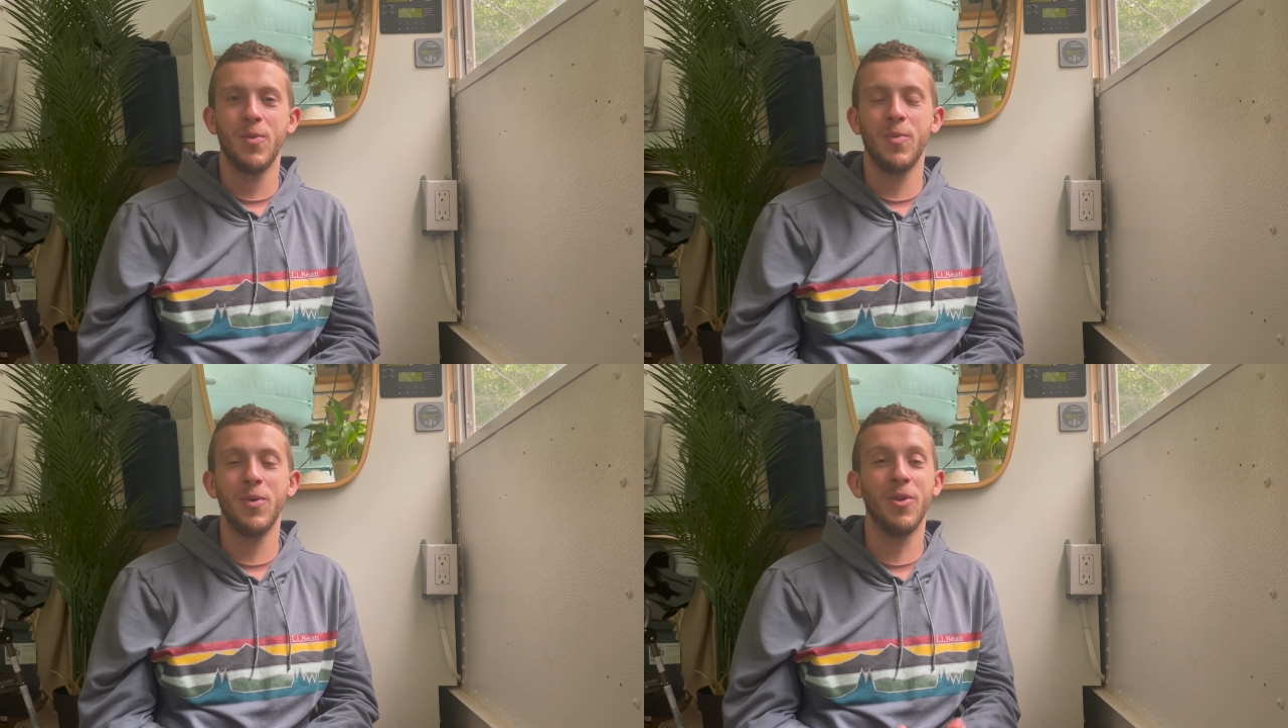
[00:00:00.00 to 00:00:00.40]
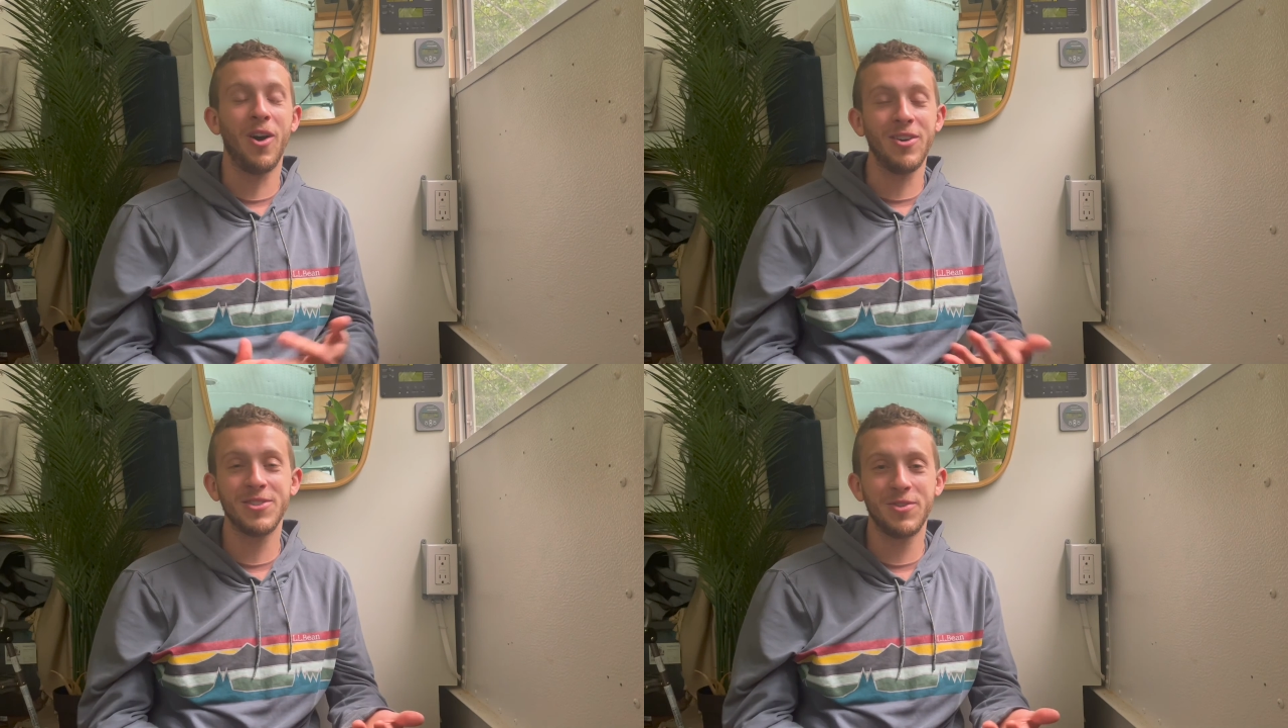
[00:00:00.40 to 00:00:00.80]
We will
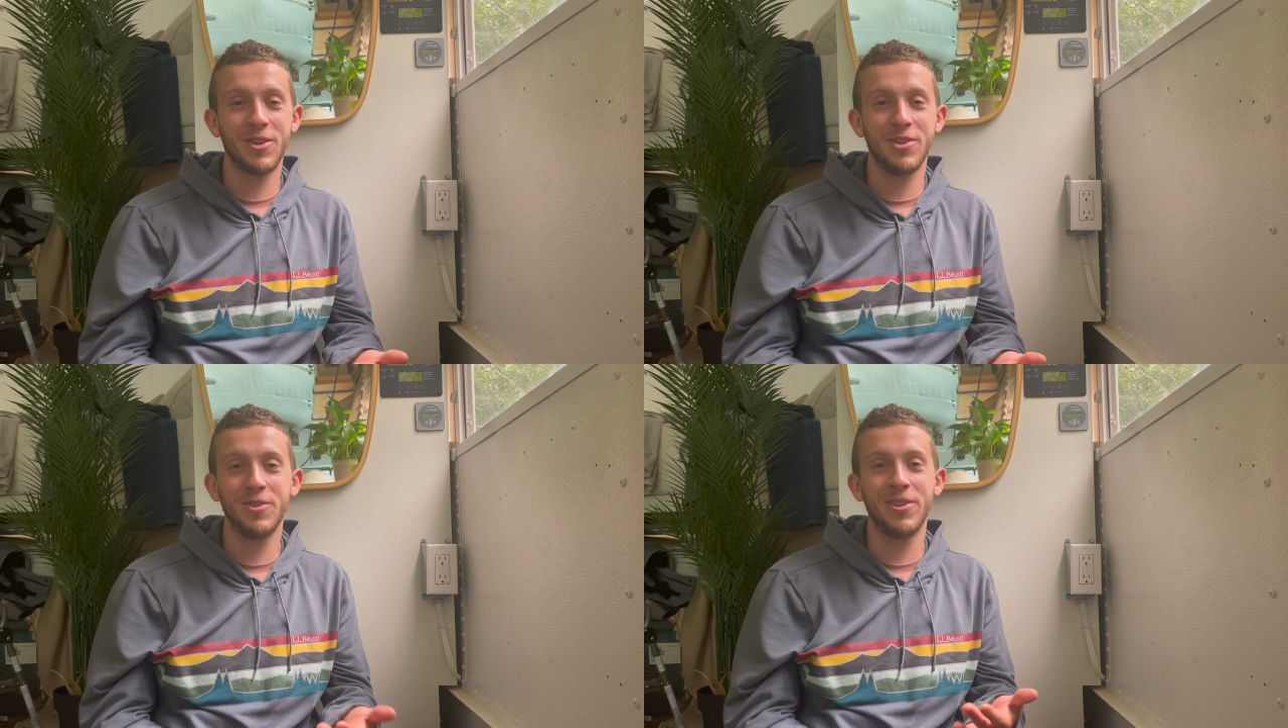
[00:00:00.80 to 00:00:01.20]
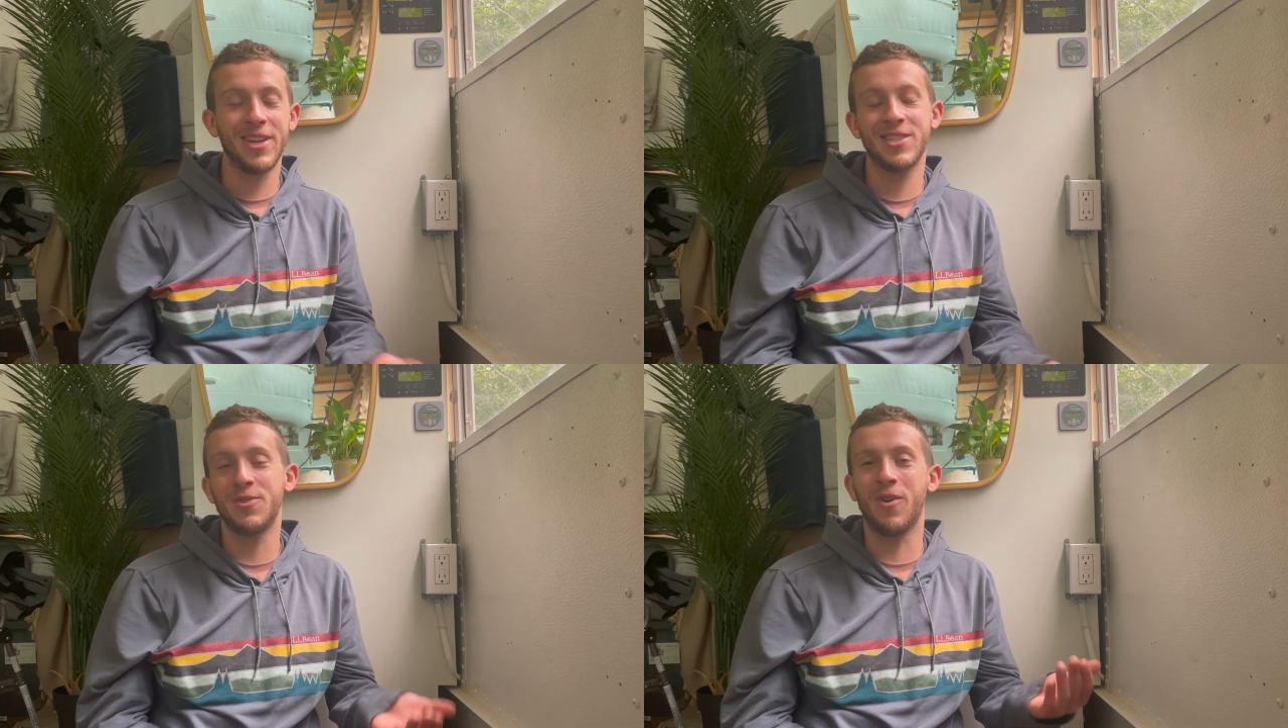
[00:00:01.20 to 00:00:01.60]
also include
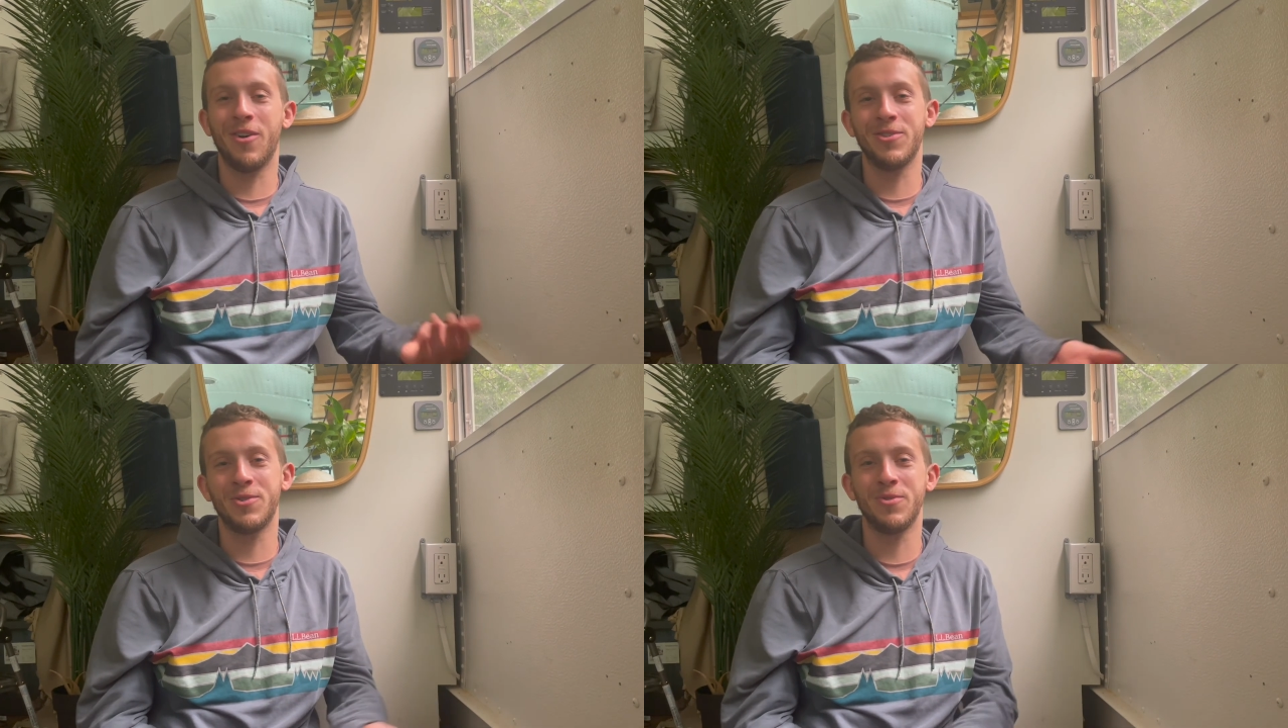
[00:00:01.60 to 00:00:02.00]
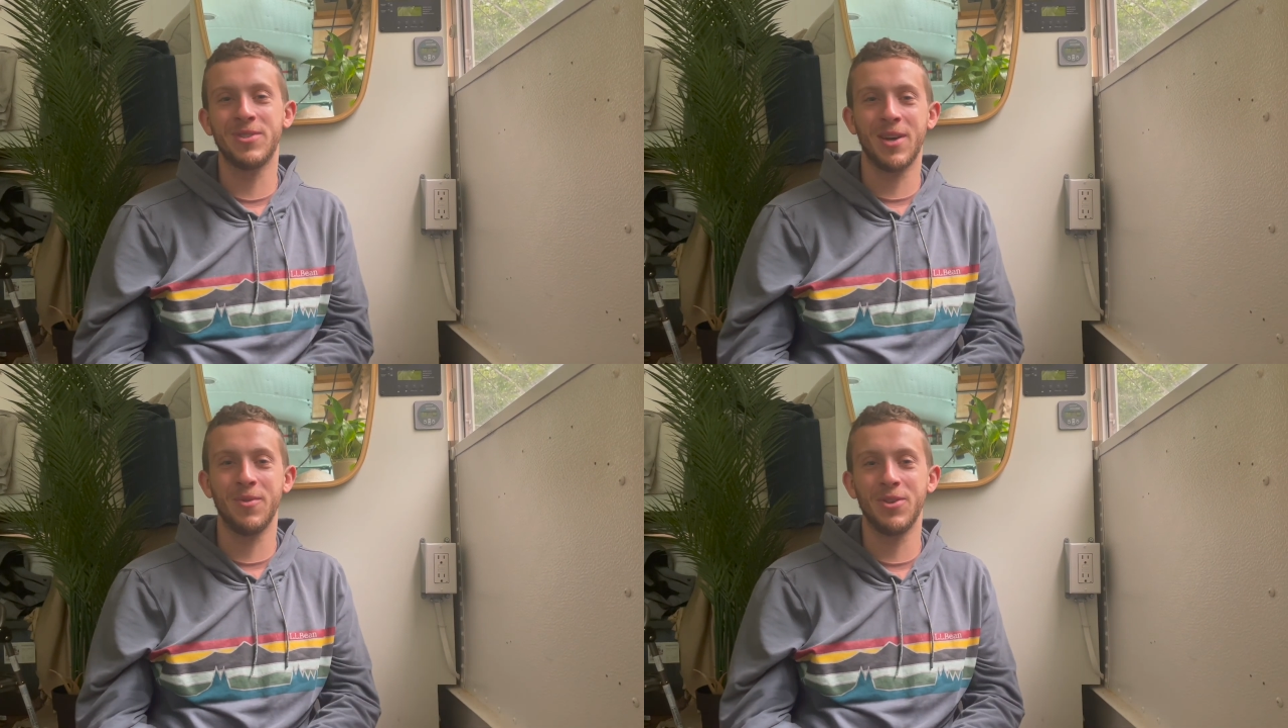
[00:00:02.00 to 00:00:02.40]
links to all the tools
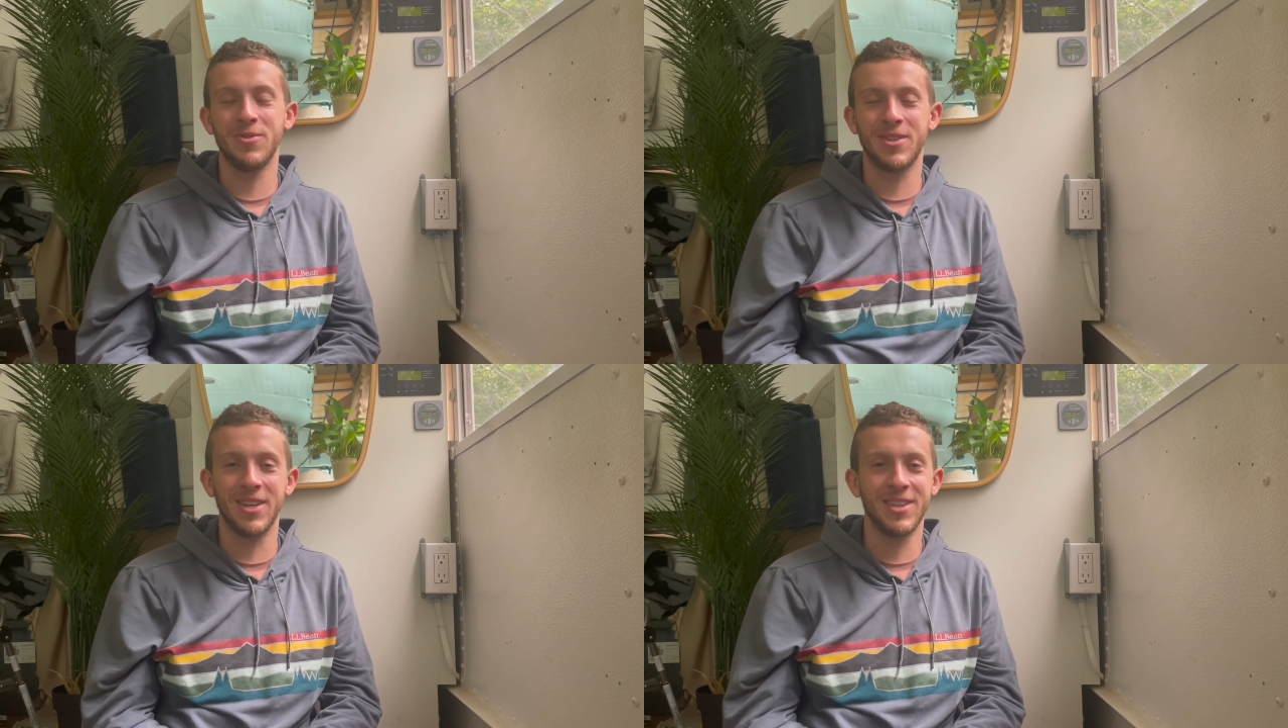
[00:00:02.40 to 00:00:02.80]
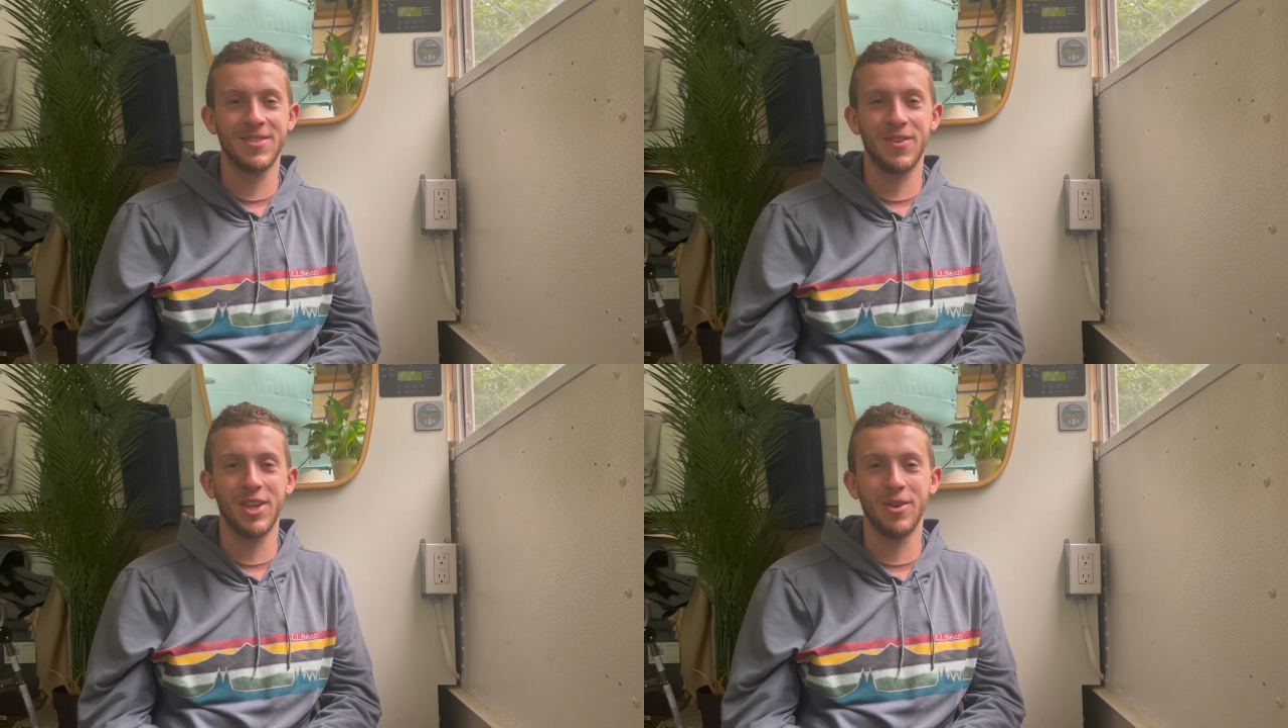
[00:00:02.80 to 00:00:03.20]
that we used in this
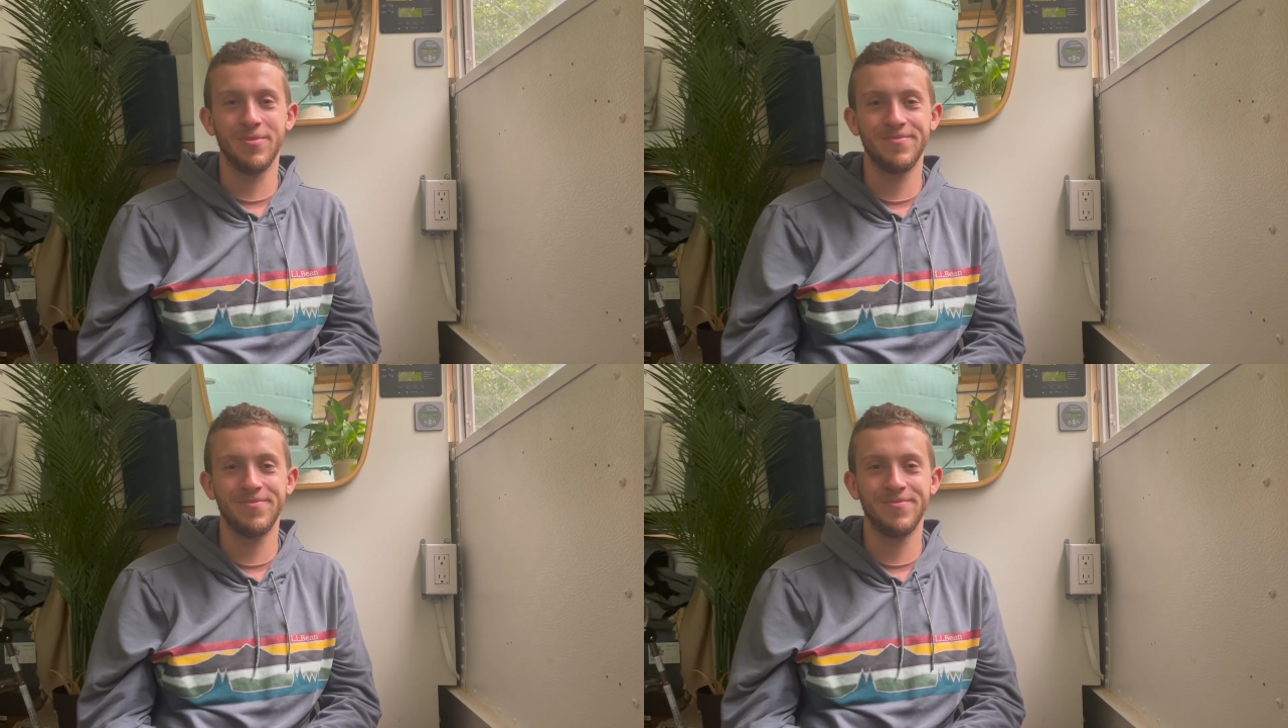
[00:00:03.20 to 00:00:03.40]
video.